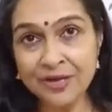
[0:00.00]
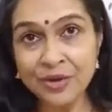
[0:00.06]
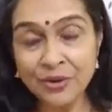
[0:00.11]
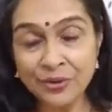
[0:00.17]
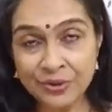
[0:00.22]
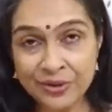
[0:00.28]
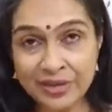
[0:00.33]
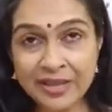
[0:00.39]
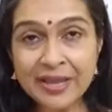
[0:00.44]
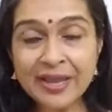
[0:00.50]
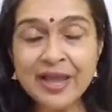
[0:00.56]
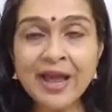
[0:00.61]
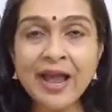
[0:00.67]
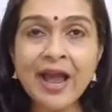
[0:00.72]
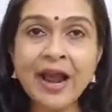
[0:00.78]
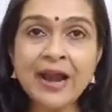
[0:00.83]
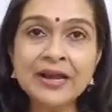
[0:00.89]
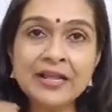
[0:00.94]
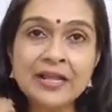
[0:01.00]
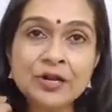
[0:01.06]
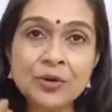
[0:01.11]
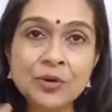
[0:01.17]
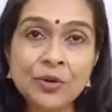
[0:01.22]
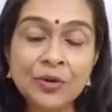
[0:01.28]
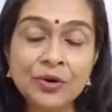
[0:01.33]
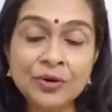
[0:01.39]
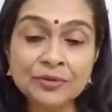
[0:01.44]
Okay, and
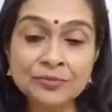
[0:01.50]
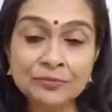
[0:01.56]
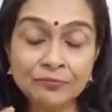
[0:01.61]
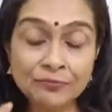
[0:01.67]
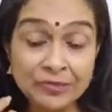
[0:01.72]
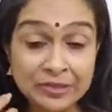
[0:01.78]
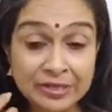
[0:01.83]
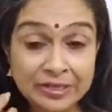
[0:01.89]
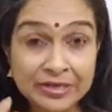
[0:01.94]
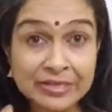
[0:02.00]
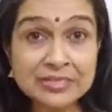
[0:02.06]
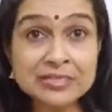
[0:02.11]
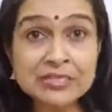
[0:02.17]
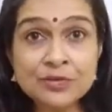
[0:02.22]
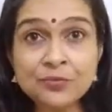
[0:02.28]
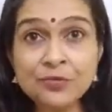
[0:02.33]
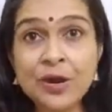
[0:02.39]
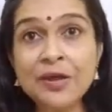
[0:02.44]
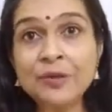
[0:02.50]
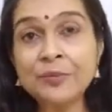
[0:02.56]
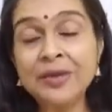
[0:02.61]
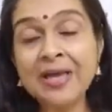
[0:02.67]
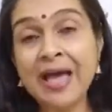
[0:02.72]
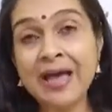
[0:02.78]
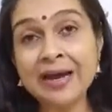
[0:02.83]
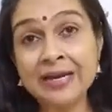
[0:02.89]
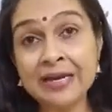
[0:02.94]
the reason why
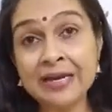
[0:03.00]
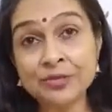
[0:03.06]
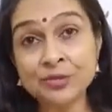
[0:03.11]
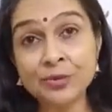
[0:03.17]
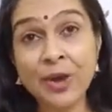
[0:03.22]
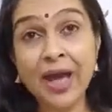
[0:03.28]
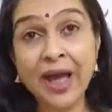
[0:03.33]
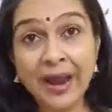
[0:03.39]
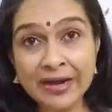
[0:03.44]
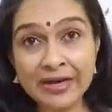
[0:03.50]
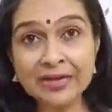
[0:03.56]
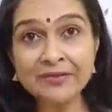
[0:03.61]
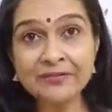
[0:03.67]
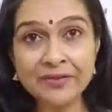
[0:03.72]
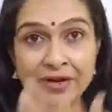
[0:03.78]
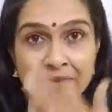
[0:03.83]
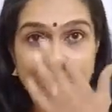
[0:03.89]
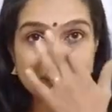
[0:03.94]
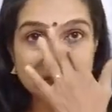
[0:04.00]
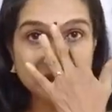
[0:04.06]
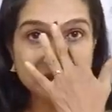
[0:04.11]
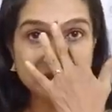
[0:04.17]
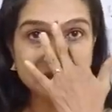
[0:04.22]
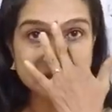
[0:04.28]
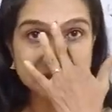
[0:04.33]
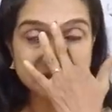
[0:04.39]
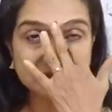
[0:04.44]
we need to activate
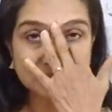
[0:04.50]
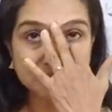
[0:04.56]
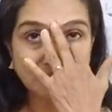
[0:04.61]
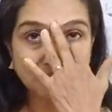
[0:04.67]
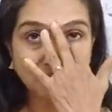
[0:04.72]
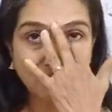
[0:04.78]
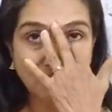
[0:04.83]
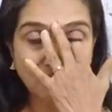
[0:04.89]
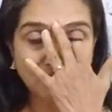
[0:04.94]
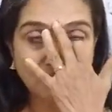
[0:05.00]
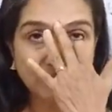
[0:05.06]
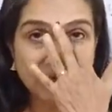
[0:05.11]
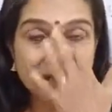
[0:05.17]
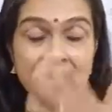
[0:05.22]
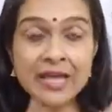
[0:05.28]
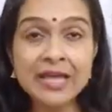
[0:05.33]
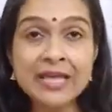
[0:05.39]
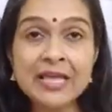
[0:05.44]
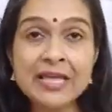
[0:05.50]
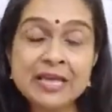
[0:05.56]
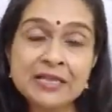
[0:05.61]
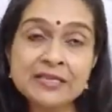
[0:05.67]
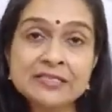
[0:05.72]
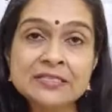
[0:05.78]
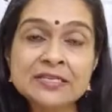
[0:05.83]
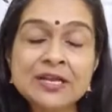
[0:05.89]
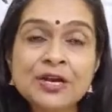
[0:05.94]
this point
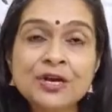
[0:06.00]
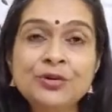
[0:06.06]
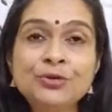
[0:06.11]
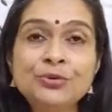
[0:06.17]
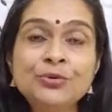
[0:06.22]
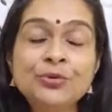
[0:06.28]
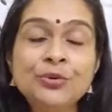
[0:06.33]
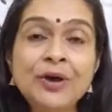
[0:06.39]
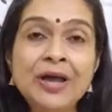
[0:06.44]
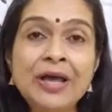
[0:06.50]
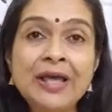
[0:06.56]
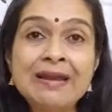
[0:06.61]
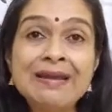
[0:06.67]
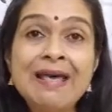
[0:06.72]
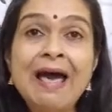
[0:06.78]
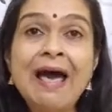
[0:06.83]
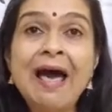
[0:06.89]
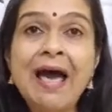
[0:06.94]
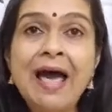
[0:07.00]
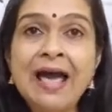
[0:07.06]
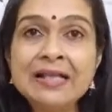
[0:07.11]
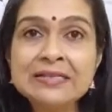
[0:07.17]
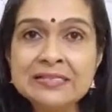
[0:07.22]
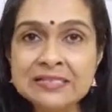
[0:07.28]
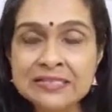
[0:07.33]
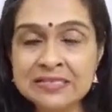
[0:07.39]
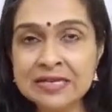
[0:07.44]
is to
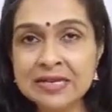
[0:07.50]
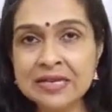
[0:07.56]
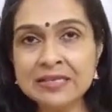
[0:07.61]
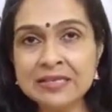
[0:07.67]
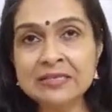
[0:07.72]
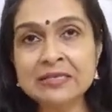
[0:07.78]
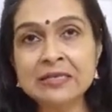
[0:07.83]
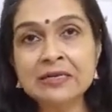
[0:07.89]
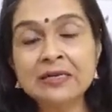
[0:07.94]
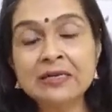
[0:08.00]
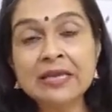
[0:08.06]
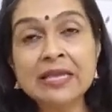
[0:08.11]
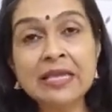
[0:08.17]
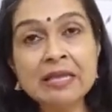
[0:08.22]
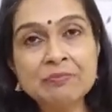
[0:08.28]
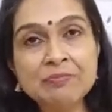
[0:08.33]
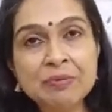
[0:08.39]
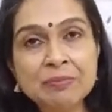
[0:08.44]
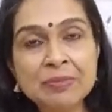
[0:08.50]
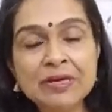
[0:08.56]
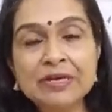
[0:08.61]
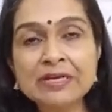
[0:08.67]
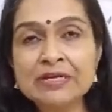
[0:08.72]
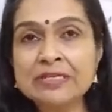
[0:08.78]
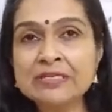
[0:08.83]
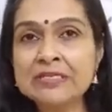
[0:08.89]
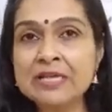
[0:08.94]
enhance the
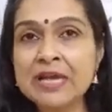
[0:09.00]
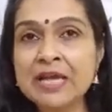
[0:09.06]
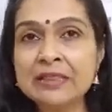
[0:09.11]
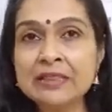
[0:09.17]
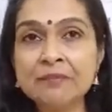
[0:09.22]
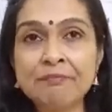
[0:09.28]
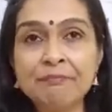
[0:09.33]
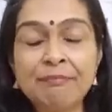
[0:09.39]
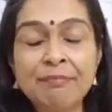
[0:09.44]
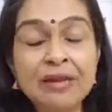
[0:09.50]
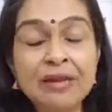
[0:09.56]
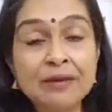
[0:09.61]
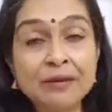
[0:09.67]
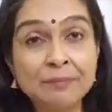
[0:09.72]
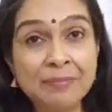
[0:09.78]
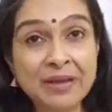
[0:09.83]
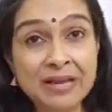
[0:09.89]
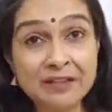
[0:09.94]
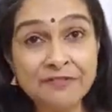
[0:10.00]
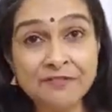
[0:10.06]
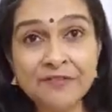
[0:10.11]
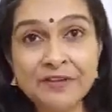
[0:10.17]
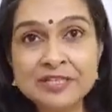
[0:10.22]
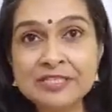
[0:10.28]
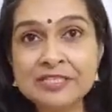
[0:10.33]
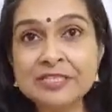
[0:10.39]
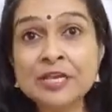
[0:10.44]
capabilities and the
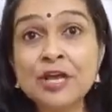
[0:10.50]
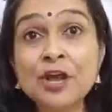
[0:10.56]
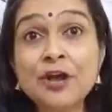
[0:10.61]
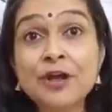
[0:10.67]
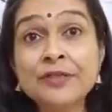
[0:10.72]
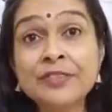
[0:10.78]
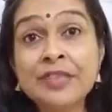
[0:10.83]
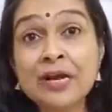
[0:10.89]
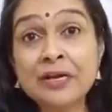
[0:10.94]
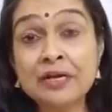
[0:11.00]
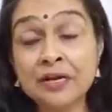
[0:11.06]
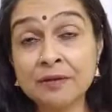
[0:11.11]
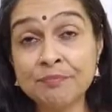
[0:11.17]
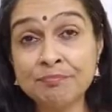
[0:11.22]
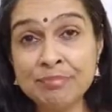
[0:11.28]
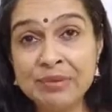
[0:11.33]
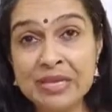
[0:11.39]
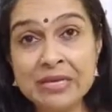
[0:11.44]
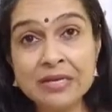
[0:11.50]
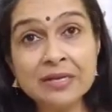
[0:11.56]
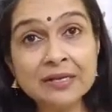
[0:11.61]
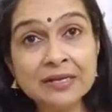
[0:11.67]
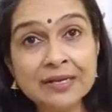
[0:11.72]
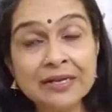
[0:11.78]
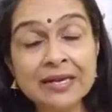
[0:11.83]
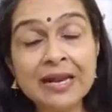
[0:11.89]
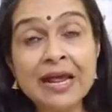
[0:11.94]
benefits that a
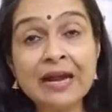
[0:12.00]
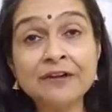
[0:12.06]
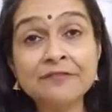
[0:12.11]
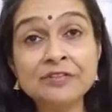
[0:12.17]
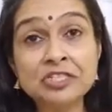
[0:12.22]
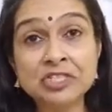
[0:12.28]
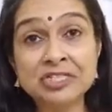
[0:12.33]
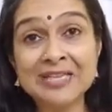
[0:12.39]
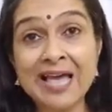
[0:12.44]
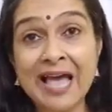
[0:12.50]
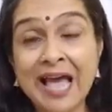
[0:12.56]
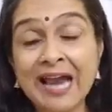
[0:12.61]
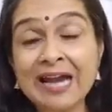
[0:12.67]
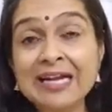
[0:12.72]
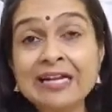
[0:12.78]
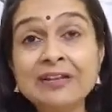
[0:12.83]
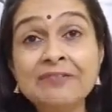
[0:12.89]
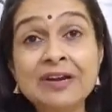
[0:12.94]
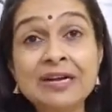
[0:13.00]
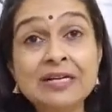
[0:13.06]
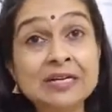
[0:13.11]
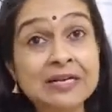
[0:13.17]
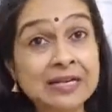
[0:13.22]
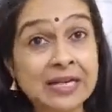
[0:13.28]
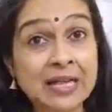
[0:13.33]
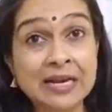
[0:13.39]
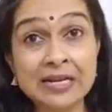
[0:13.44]
pineal gland which is
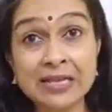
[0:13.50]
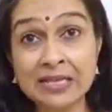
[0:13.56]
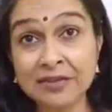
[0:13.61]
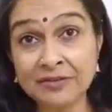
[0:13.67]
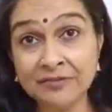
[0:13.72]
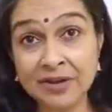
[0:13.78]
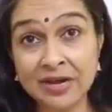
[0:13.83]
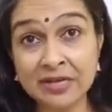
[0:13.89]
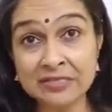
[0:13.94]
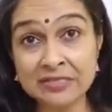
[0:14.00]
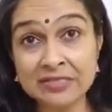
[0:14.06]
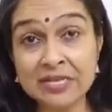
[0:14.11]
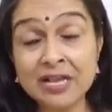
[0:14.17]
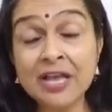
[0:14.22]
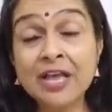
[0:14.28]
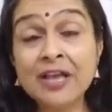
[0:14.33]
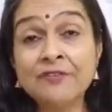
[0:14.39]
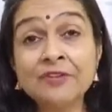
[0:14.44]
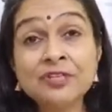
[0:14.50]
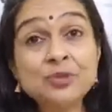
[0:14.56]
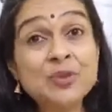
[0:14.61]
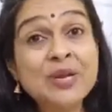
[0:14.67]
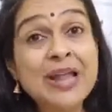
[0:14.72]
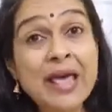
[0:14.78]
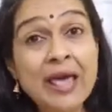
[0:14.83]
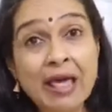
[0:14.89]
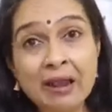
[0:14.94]
activated can give us, which
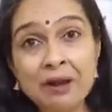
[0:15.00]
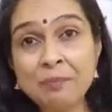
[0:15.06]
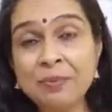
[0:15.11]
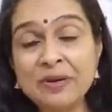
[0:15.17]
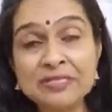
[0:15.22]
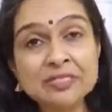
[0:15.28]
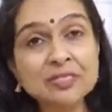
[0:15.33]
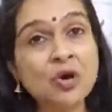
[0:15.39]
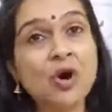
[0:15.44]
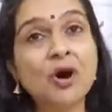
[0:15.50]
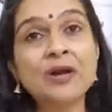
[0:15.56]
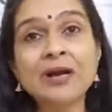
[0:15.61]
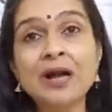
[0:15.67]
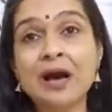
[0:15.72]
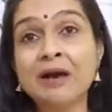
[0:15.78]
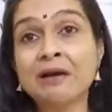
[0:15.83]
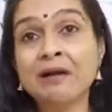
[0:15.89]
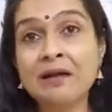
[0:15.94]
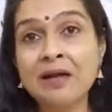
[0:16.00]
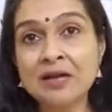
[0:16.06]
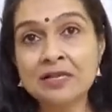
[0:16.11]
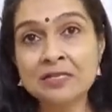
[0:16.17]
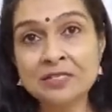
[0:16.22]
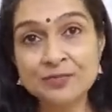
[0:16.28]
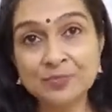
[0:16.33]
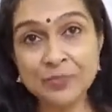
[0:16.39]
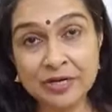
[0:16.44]
will help us on our
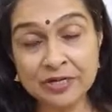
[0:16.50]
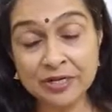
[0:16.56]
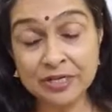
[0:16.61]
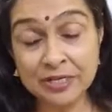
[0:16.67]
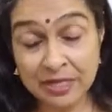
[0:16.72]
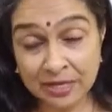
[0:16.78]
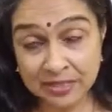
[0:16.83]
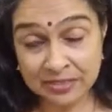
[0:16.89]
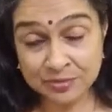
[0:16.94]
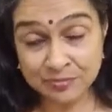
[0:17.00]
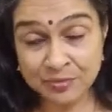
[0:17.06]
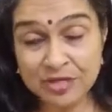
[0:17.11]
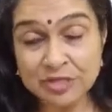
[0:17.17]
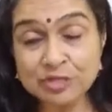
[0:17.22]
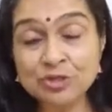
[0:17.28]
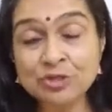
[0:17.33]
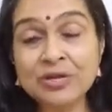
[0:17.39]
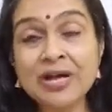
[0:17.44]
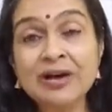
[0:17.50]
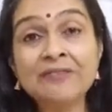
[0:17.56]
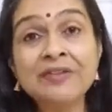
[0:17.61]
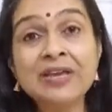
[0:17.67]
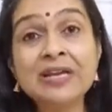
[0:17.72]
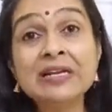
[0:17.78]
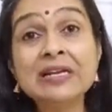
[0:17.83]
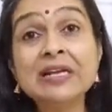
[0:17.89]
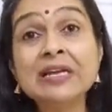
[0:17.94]
spiritual
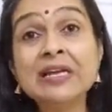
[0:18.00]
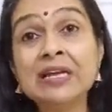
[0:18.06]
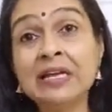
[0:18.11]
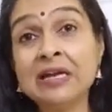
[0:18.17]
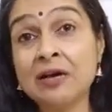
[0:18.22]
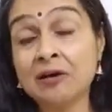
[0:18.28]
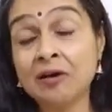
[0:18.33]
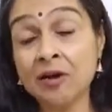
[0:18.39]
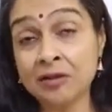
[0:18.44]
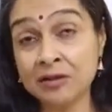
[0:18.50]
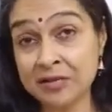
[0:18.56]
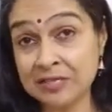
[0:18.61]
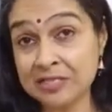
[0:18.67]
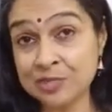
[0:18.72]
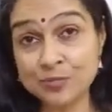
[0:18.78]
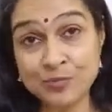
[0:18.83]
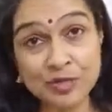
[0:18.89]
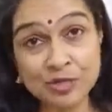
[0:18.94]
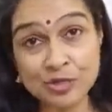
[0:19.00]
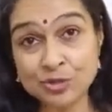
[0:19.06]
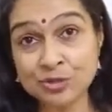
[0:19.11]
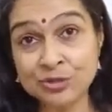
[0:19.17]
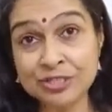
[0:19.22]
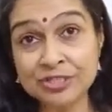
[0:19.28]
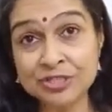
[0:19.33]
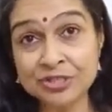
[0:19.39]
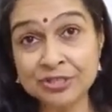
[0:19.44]
awakening, on our spiritual
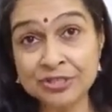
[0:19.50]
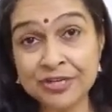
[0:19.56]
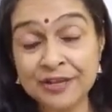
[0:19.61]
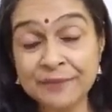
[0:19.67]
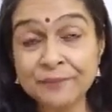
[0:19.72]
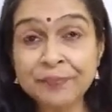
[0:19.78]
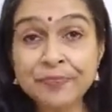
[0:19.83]
journey.